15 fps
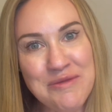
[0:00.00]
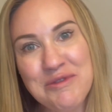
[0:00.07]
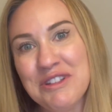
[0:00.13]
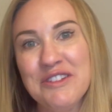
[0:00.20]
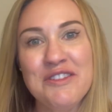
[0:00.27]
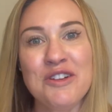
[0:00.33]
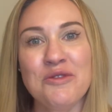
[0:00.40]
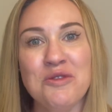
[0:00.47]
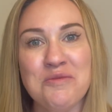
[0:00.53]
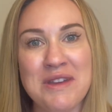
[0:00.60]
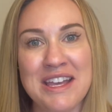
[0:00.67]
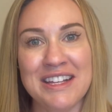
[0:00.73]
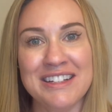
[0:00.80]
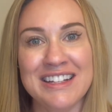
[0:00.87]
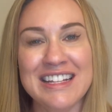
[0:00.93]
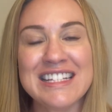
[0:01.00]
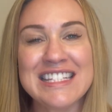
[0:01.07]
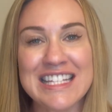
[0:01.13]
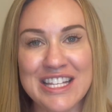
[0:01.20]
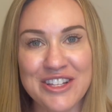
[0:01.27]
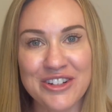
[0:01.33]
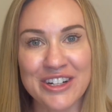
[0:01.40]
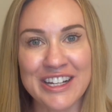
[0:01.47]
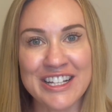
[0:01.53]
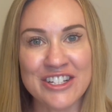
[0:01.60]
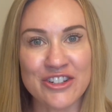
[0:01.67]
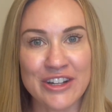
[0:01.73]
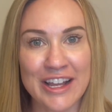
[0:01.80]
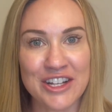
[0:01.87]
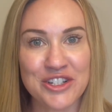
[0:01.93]
I'm Olivia Roumain, Senior
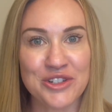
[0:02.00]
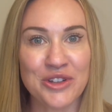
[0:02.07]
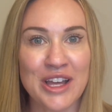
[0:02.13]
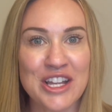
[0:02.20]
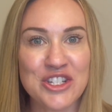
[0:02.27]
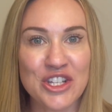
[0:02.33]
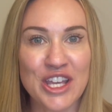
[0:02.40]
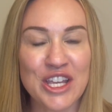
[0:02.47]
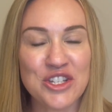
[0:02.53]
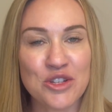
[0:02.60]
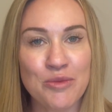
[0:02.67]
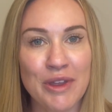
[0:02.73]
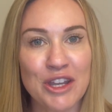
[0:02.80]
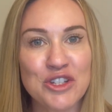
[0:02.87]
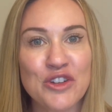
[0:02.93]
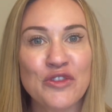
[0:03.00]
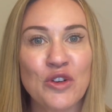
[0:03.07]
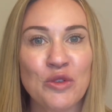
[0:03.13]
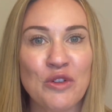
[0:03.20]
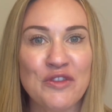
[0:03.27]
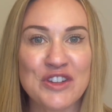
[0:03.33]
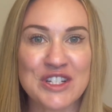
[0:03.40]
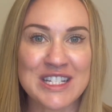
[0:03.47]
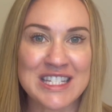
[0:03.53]
International Education Manager for Revision